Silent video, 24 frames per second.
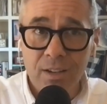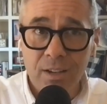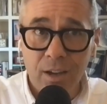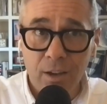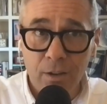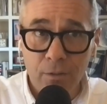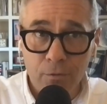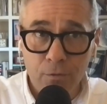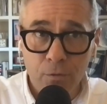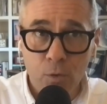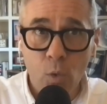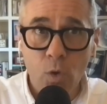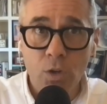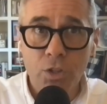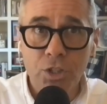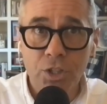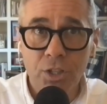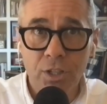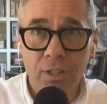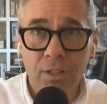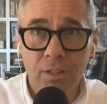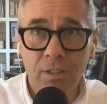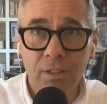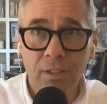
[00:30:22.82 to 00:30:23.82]

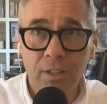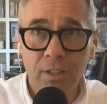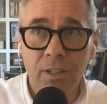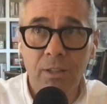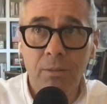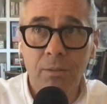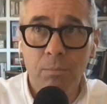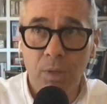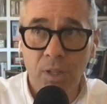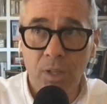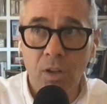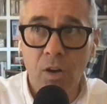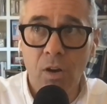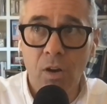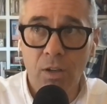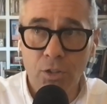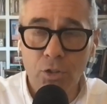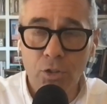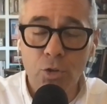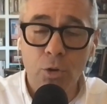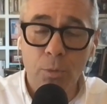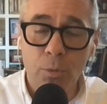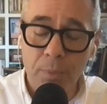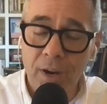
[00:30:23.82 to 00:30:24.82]
unfortunately belonging
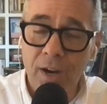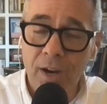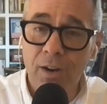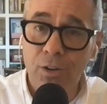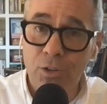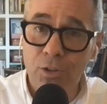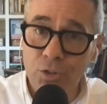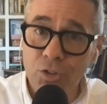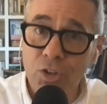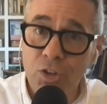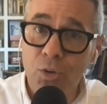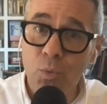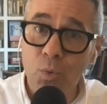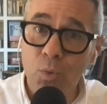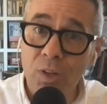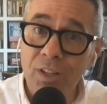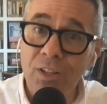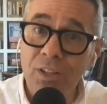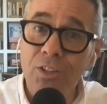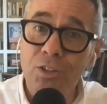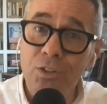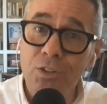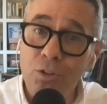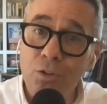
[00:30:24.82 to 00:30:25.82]
to a parent who's
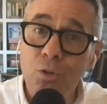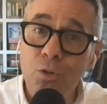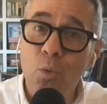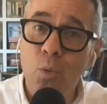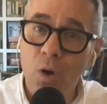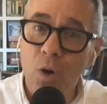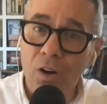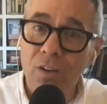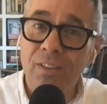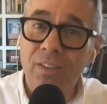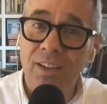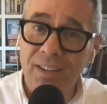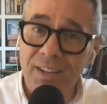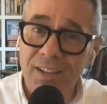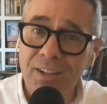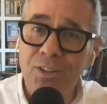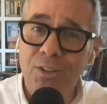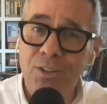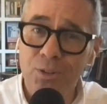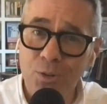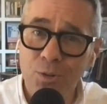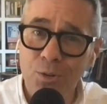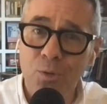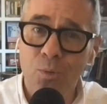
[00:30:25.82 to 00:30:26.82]
unwilling to do the work they need
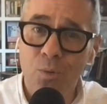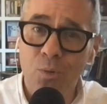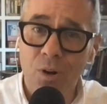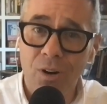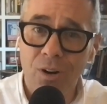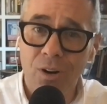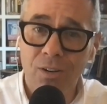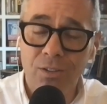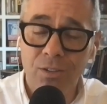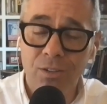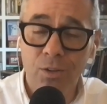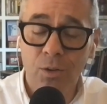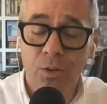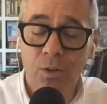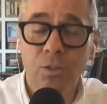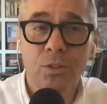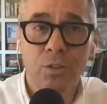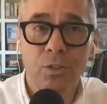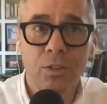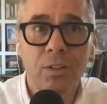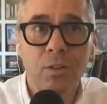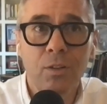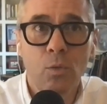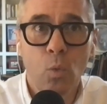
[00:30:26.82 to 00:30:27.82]
to do
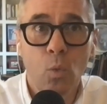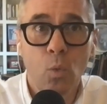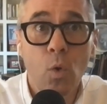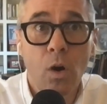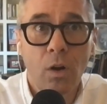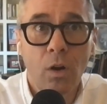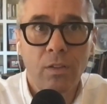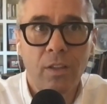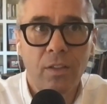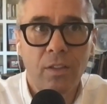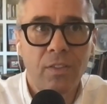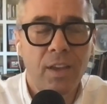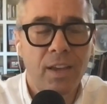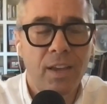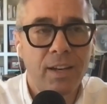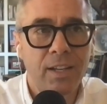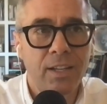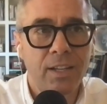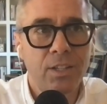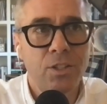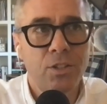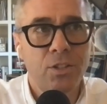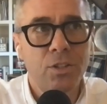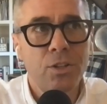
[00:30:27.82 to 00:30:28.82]
the work that they
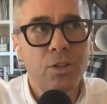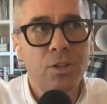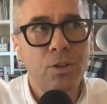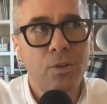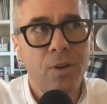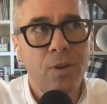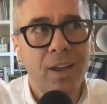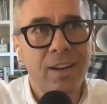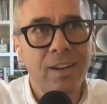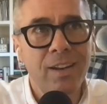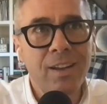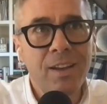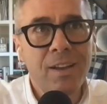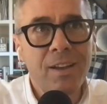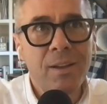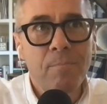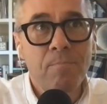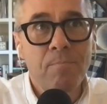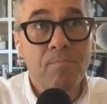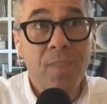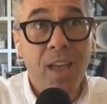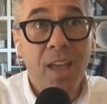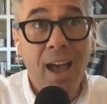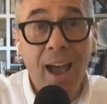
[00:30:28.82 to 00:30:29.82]
need to do. And
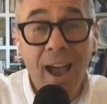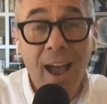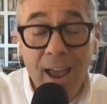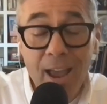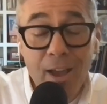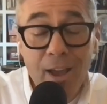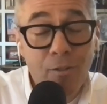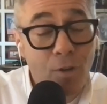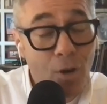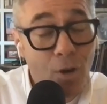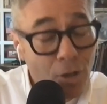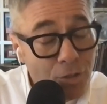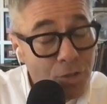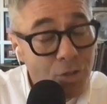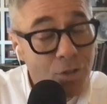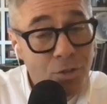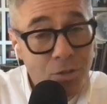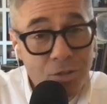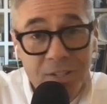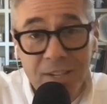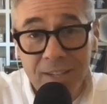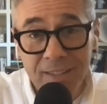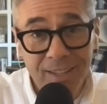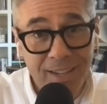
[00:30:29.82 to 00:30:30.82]
I have also
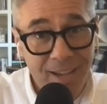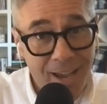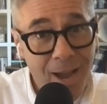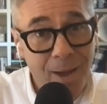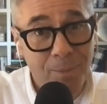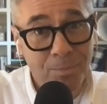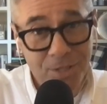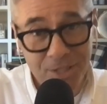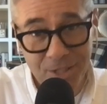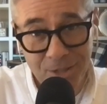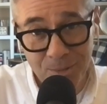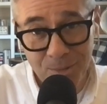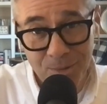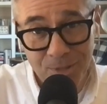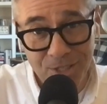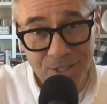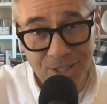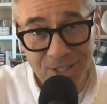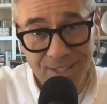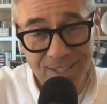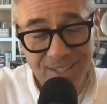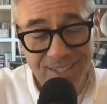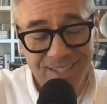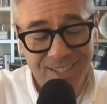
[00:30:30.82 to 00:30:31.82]
seen the opposite,
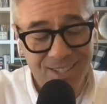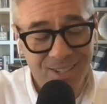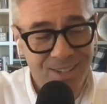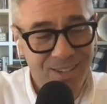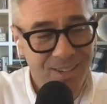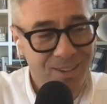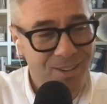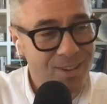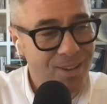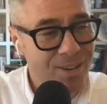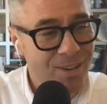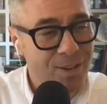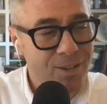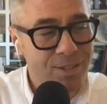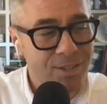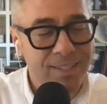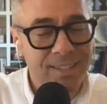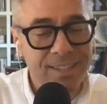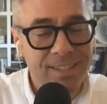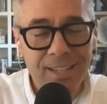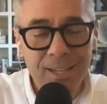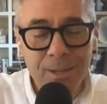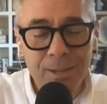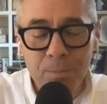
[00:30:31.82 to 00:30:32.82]
which is
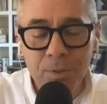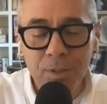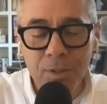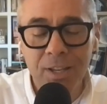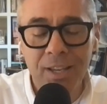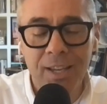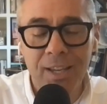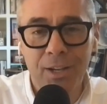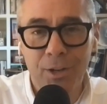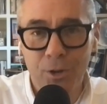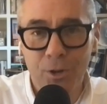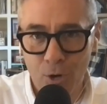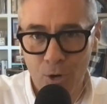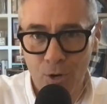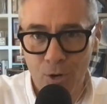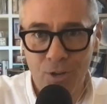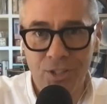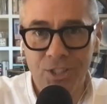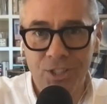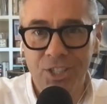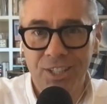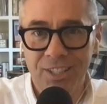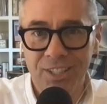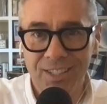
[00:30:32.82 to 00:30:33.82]
deeply
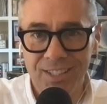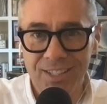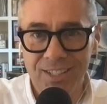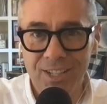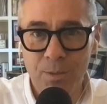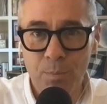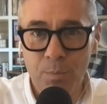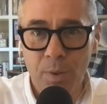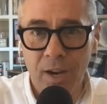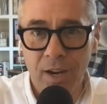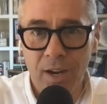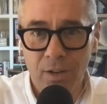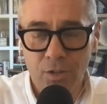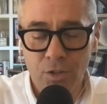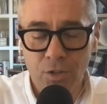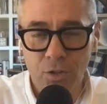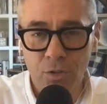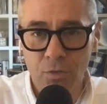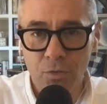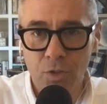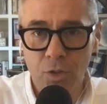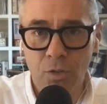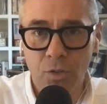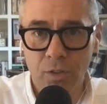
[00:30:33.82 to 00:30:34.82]
encouraging to see parents
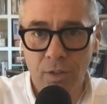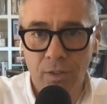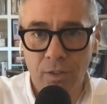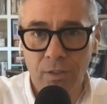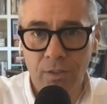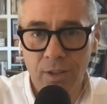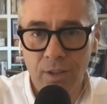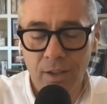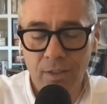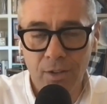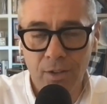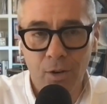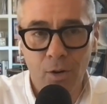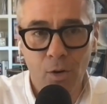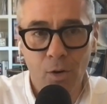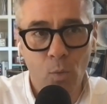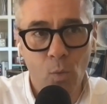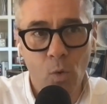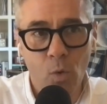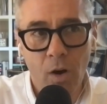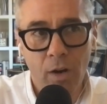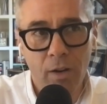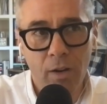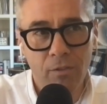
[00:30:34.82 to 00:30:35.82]
who've done their own
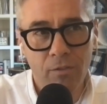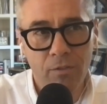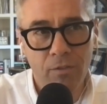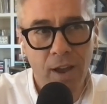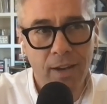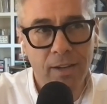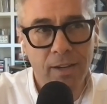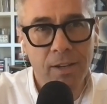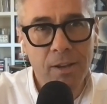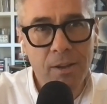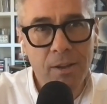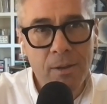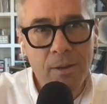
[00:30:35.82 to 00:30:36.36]
work. In fact,